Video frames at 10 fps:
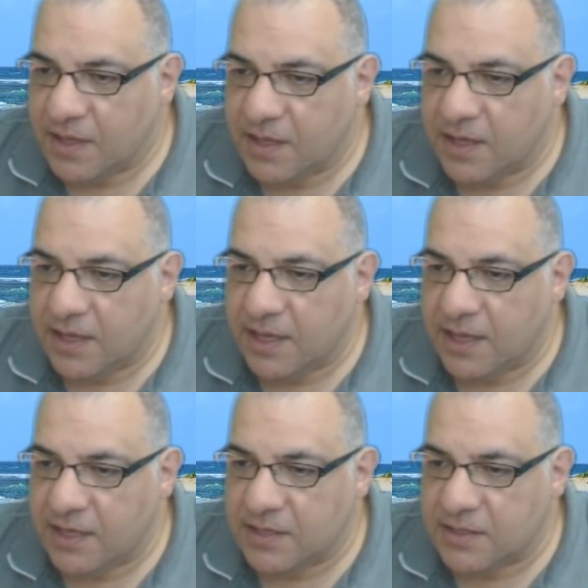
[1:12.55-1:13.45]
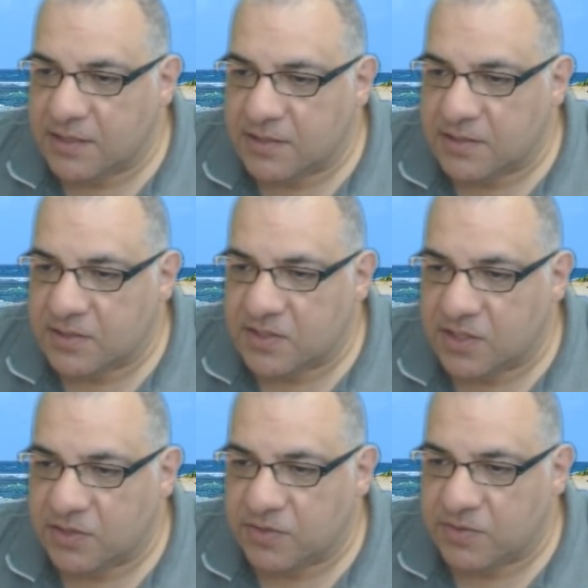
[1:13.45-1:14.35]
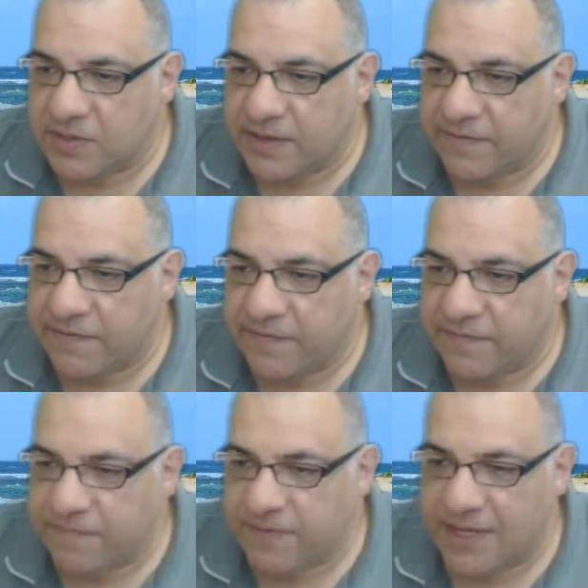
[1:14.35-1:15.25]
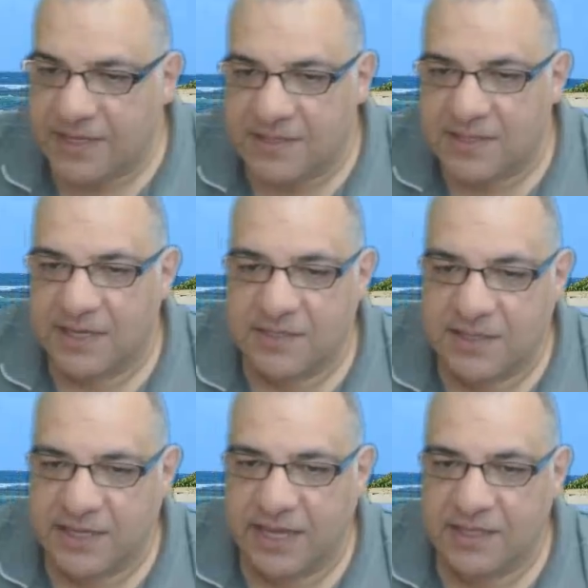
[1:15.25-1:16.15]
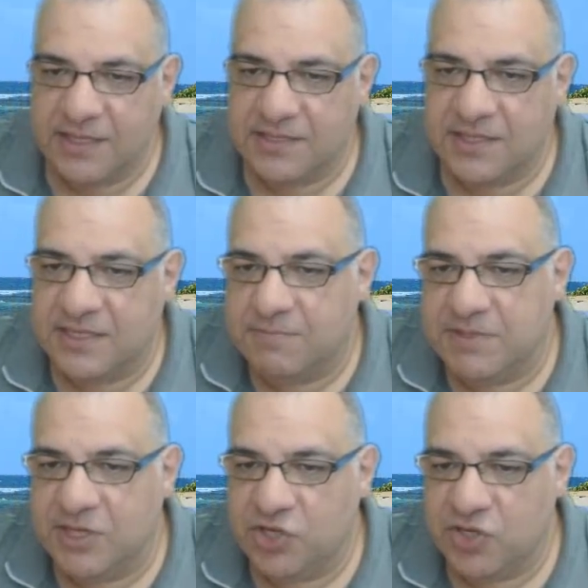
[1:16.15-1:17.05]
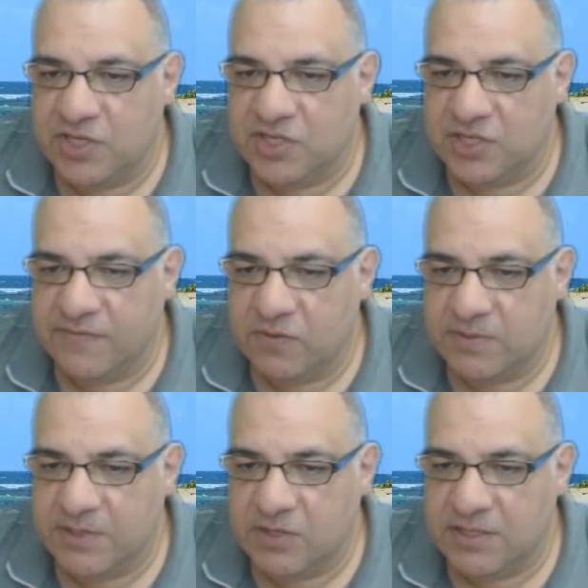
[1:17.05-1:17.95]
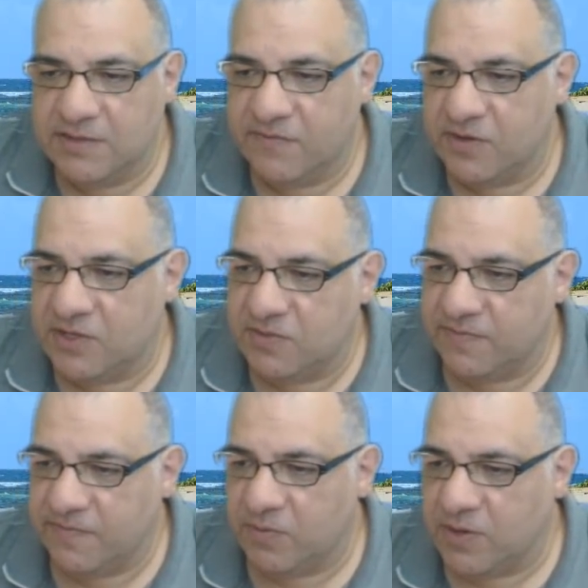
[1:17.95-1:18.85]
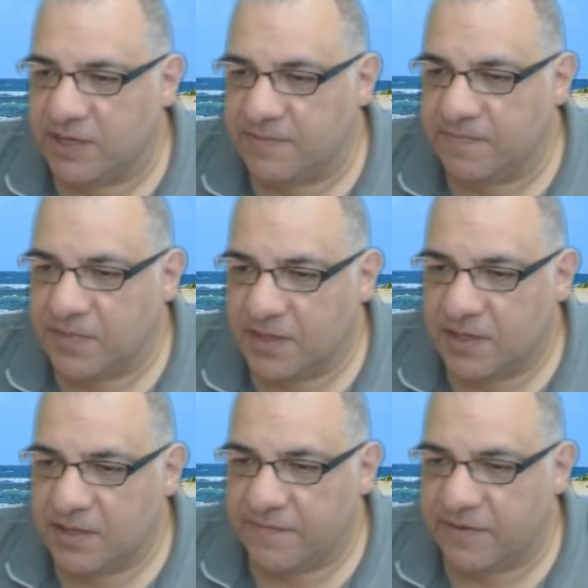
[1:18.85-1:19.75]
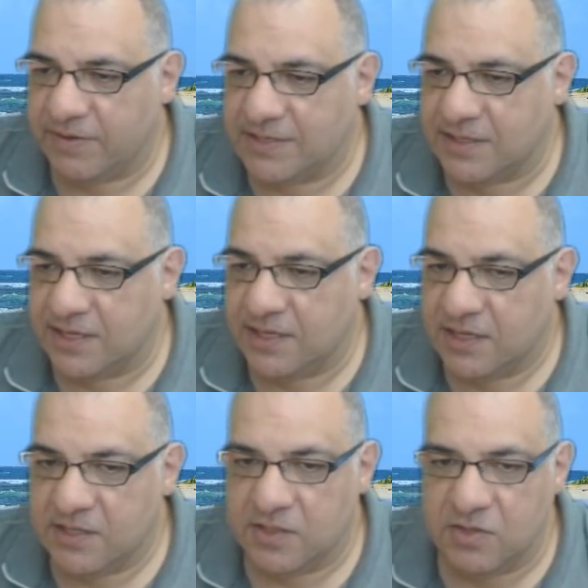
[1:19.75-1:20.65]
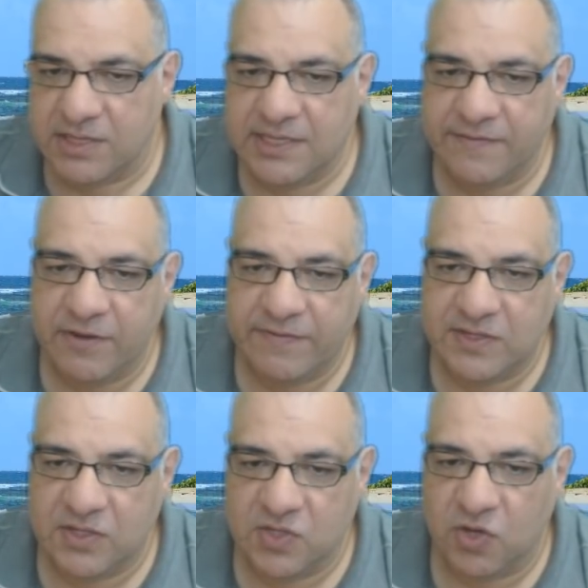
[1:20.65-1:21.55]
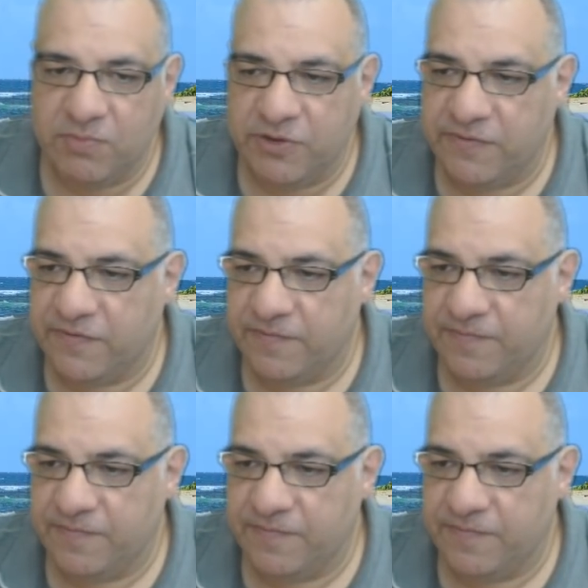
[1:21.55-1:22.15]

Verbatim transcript: Uh, so if e6, again, this, this position is just thought to be a nice advantage for white, theoretically. So knight a5 is the top move